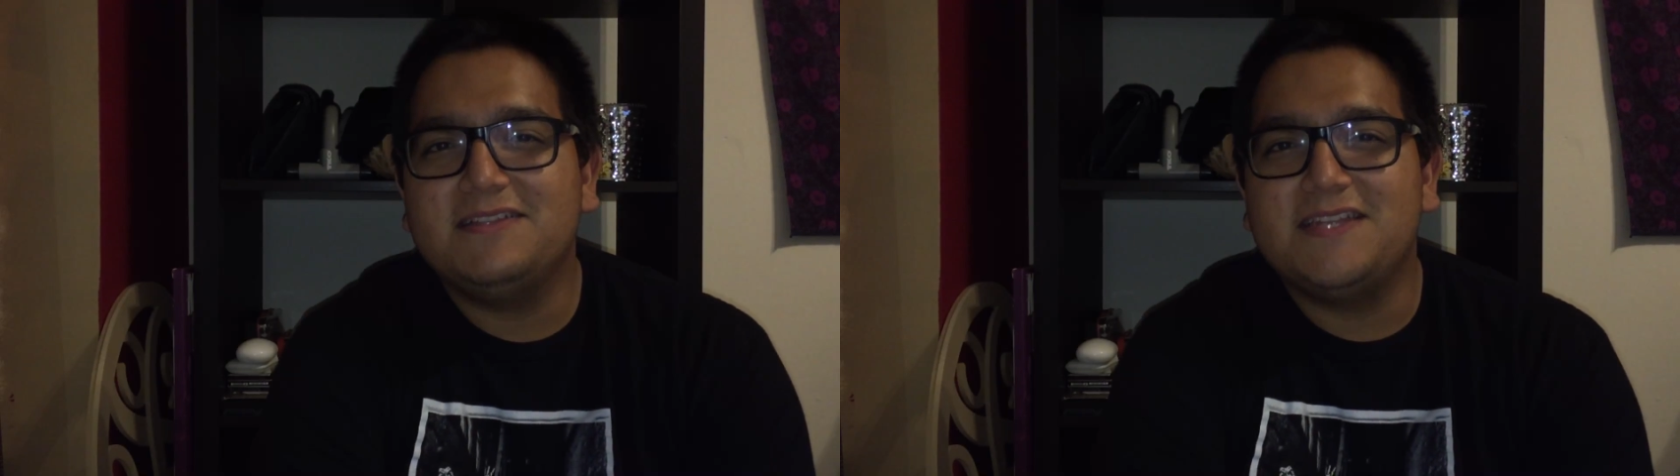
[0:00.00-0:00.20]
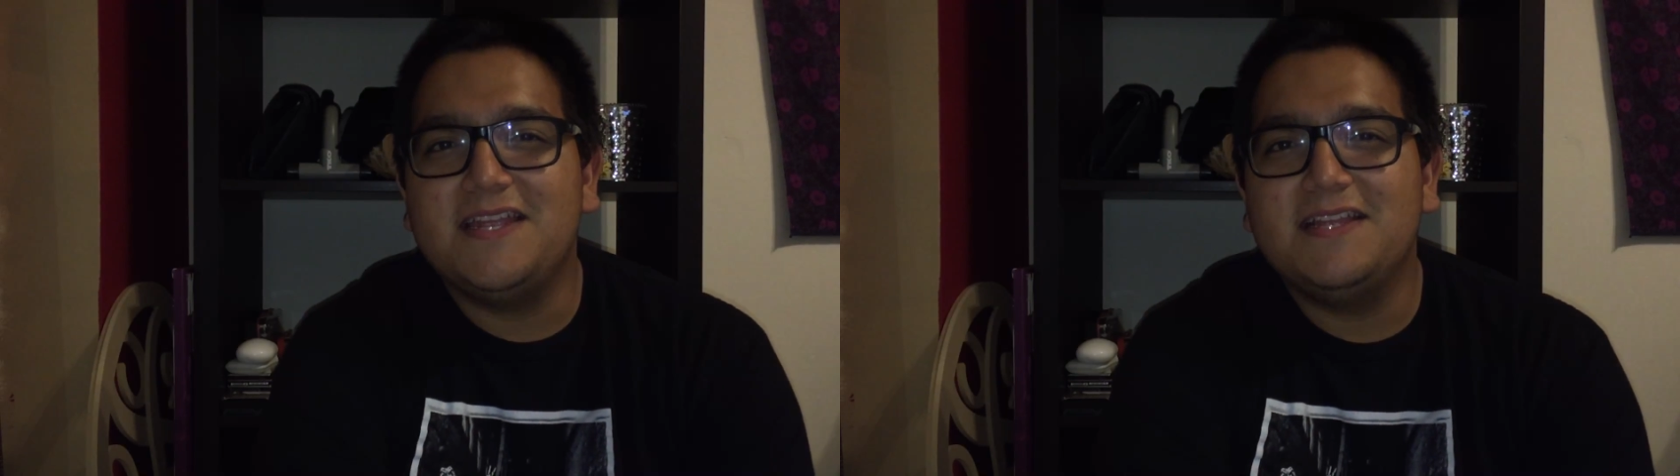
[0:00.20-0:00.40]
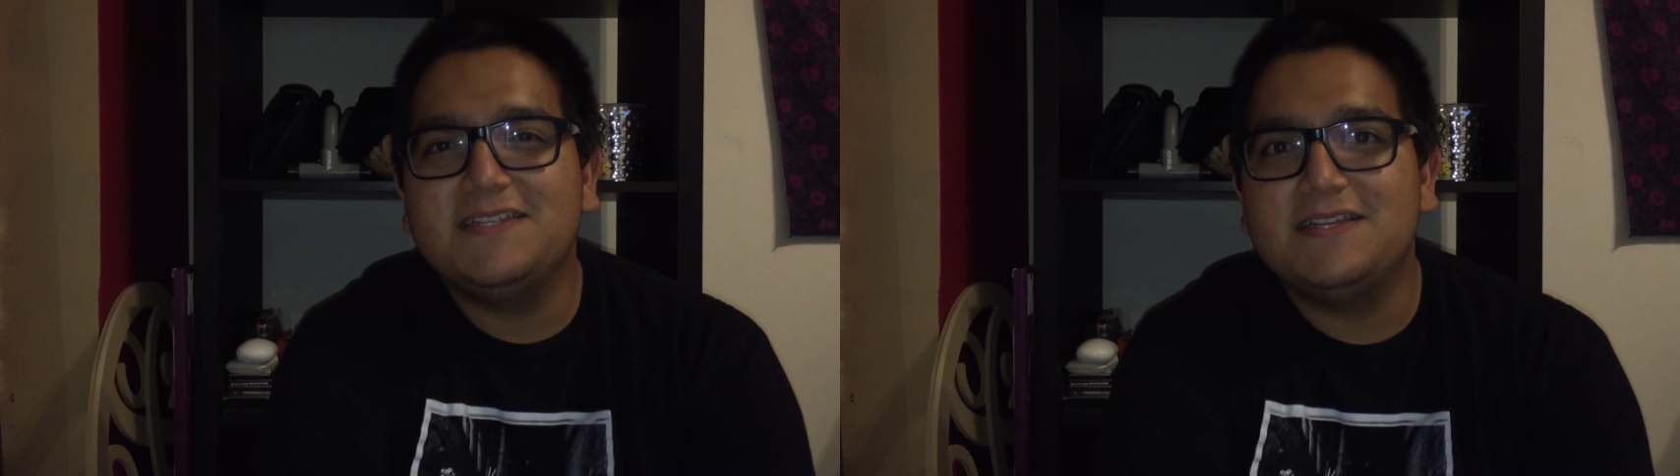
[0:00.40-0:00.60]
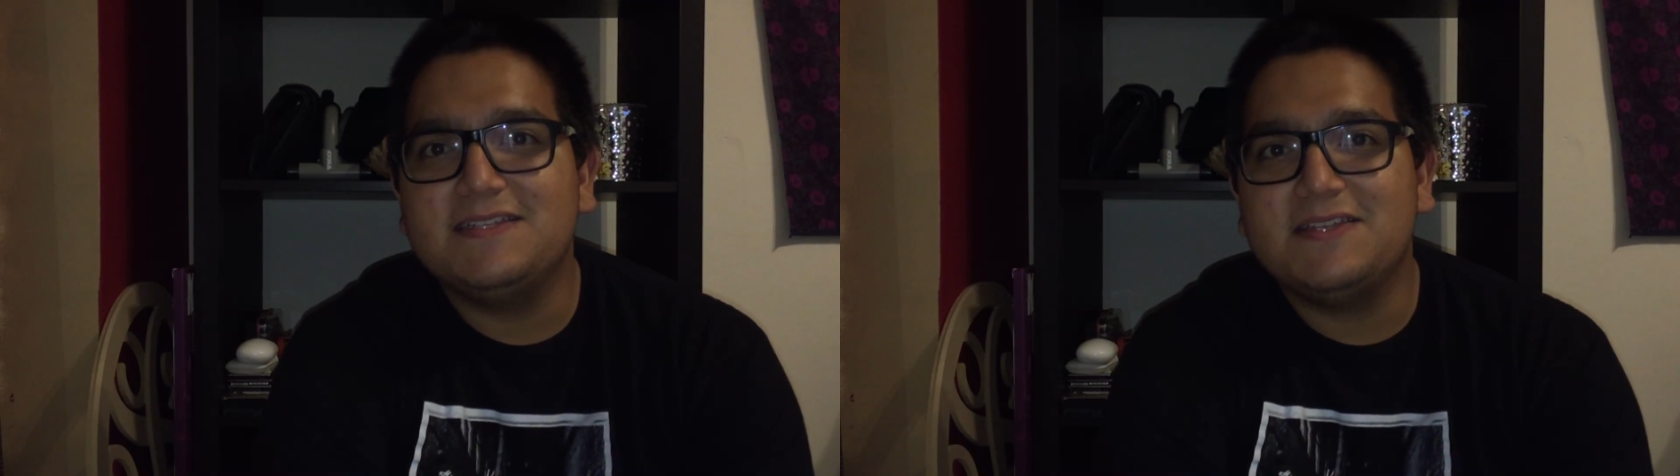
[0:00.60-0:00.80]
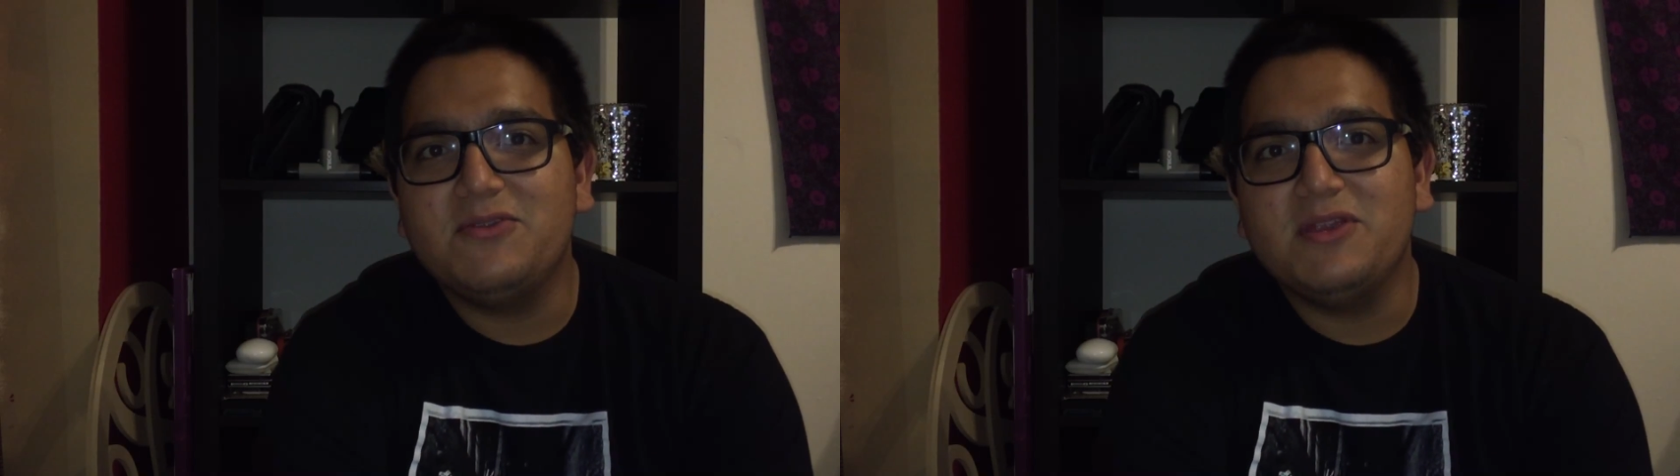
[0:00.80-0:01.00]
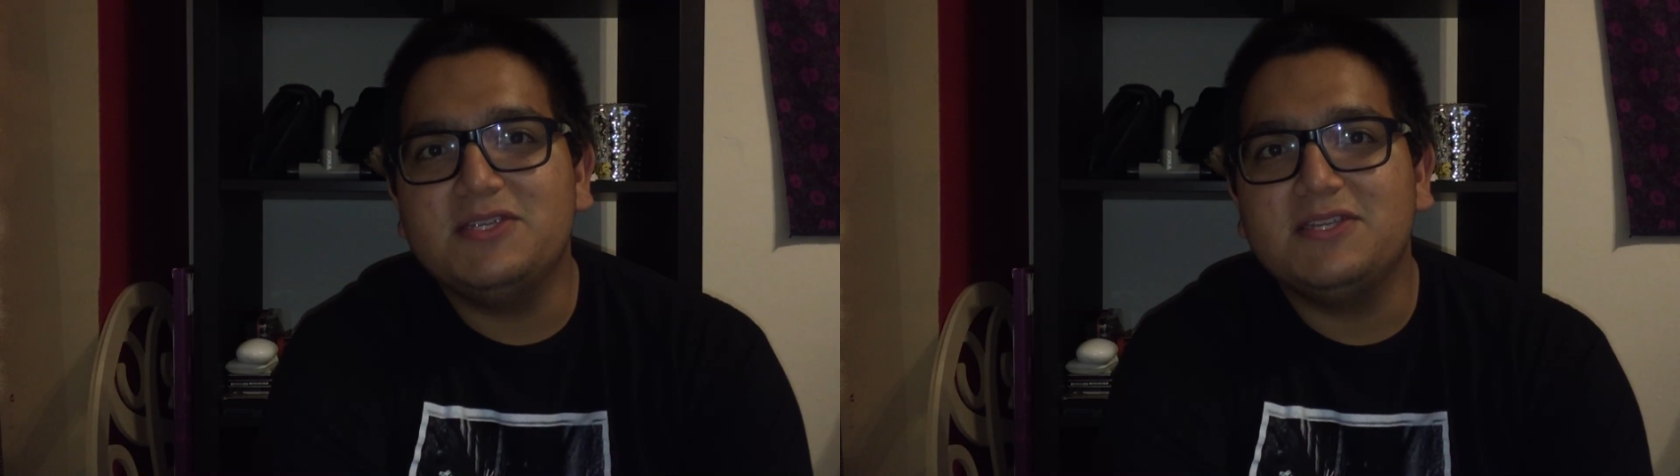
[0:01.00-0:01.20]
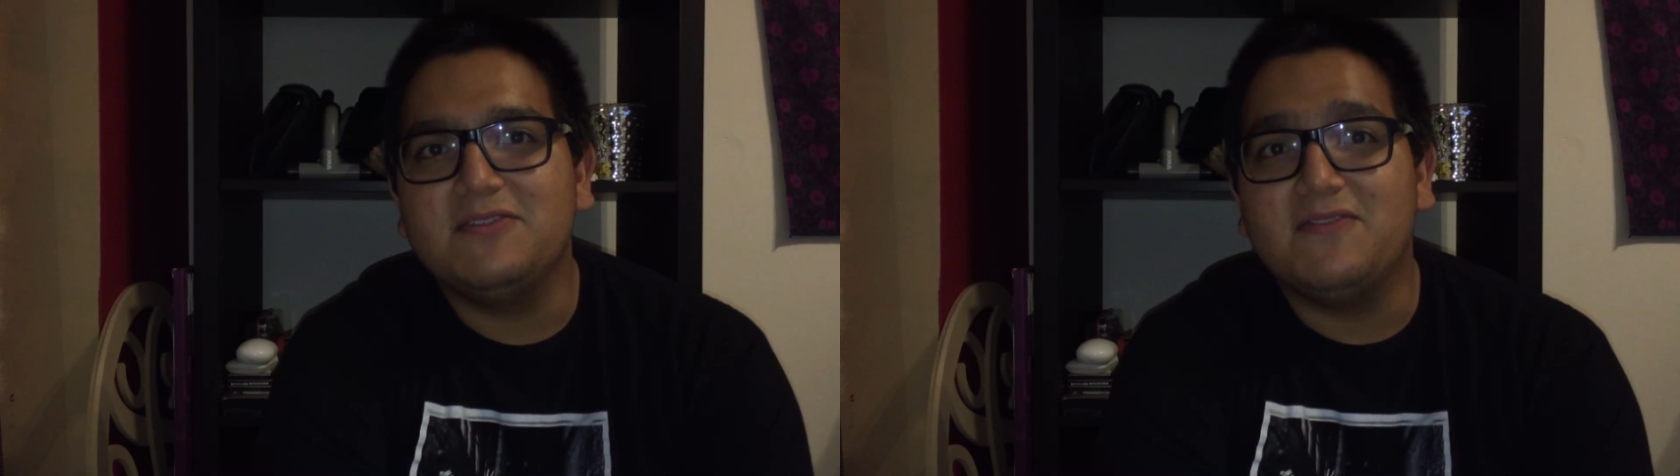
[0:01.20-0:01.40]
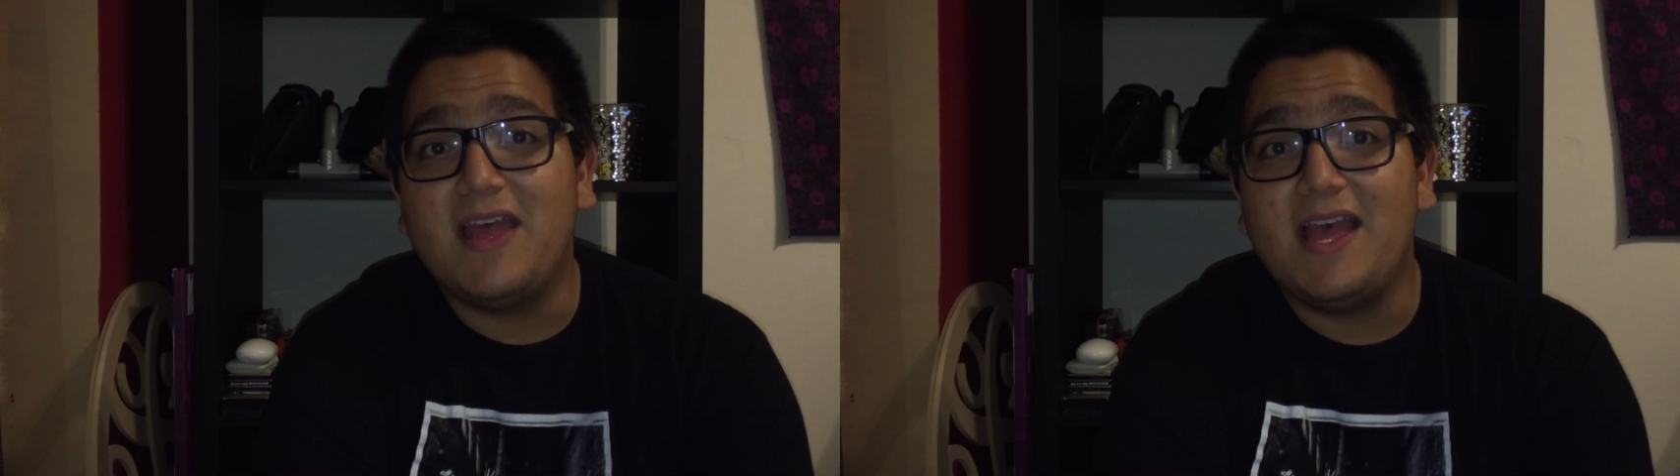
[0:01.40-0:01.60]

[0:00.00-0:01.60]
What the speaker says: take into consideration of